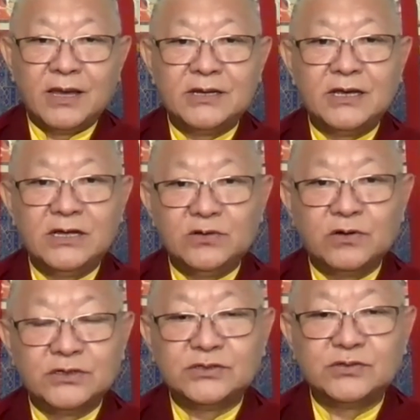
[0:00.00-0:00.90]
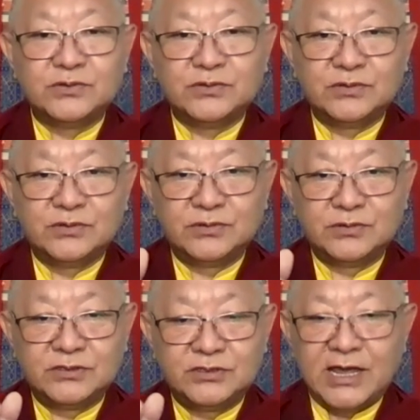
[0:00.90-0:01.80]
And in order to
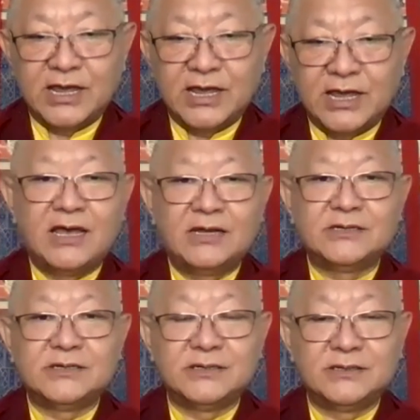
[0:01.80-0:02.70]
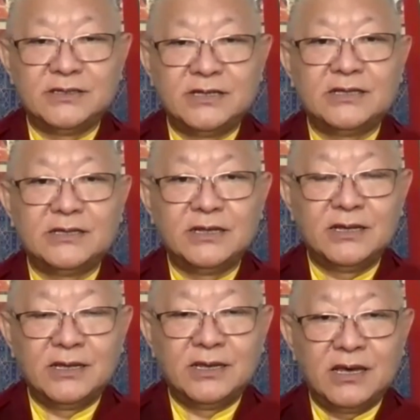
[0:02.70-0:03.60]
train that, then
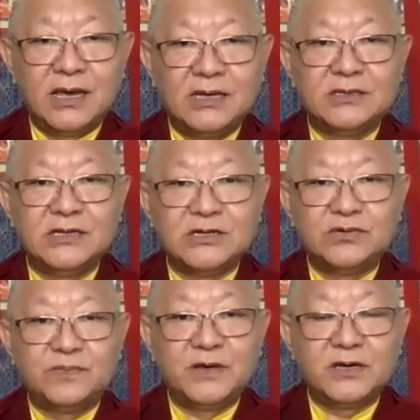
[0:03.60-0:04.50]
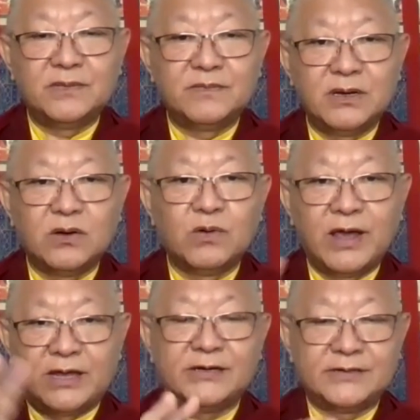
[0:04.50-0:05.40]
I need to become
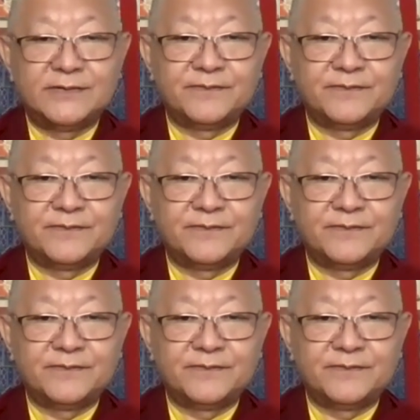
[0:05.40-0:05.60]
aware,